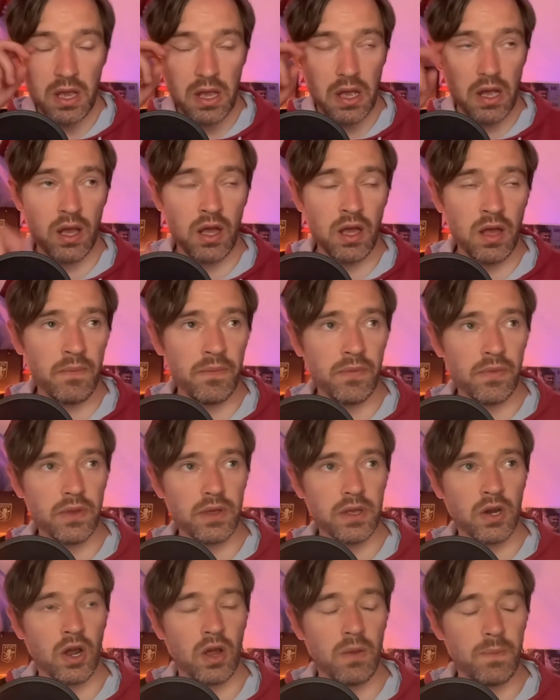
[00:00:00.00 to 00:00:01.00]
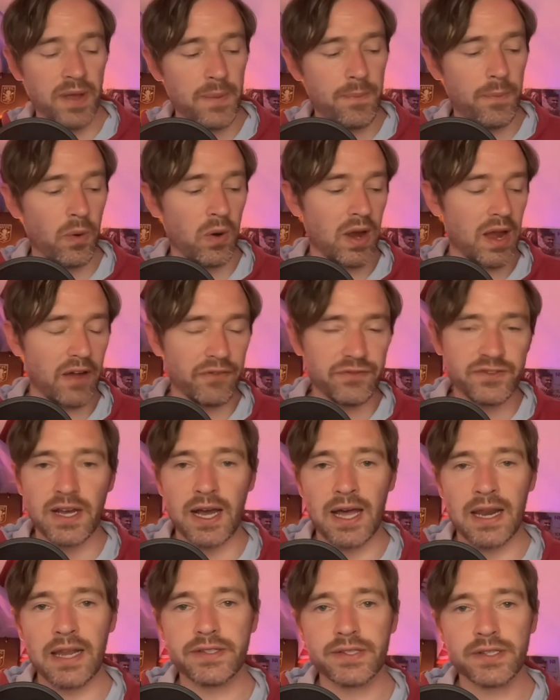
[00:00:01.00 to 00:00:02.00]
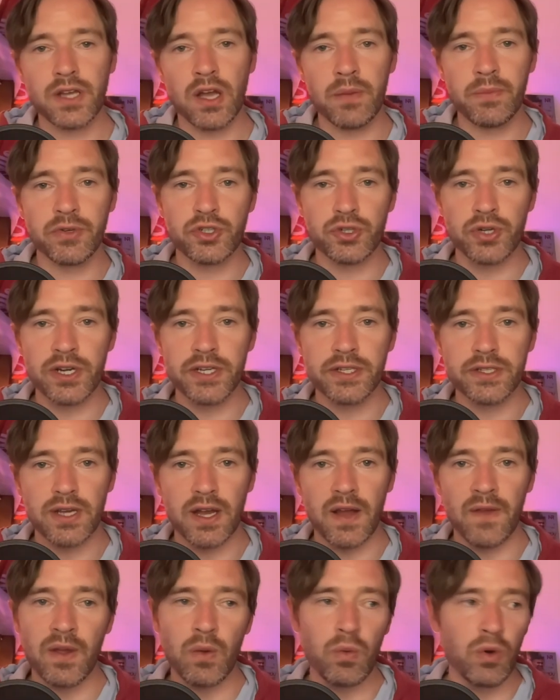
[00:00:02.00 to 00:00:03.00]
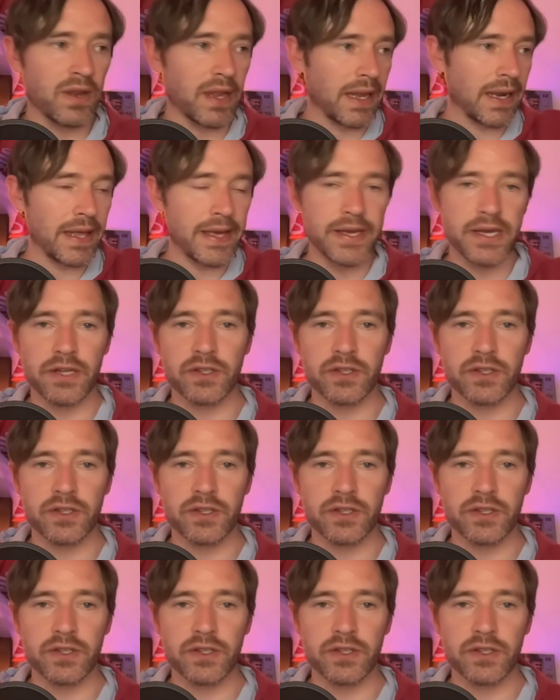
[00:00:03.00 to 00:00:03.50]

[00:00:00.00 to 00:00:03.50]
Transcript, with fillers: You know, people laughed at Atletico Madrid and they won La Liga